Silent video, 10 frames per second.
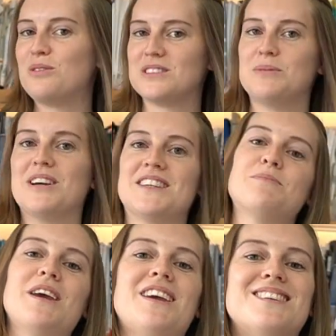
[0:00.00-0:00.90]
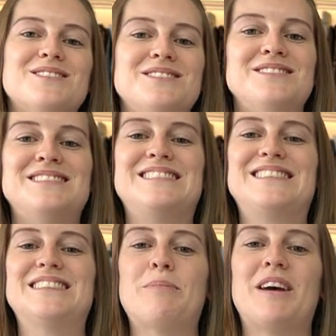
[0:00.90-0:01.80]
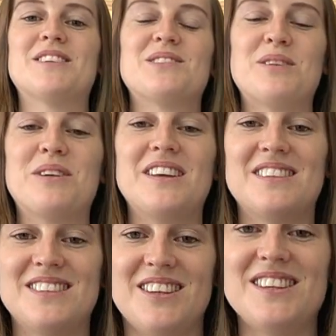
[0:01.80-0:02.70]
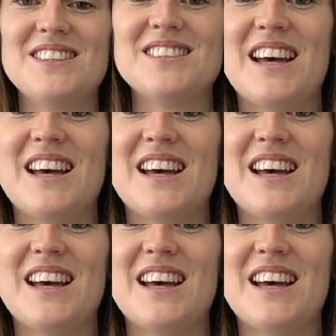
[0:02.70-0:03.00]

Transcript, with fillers: obviously we had to make a bag straight away. So this is